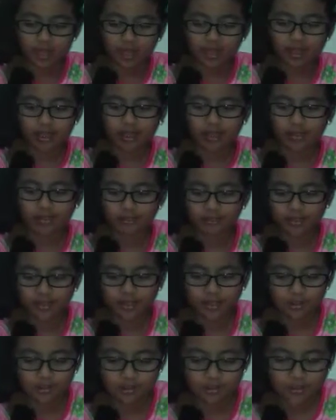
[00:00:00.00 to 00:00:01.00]
I
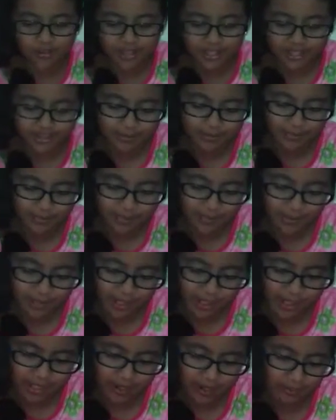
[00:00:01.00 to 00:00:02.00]
already opened this
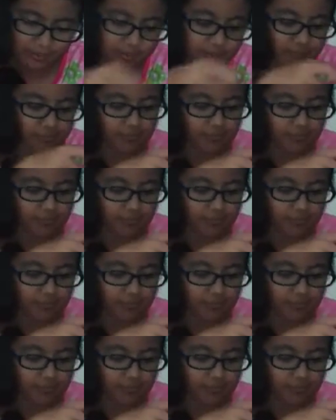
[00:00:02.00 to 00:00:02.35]
Play-Doh.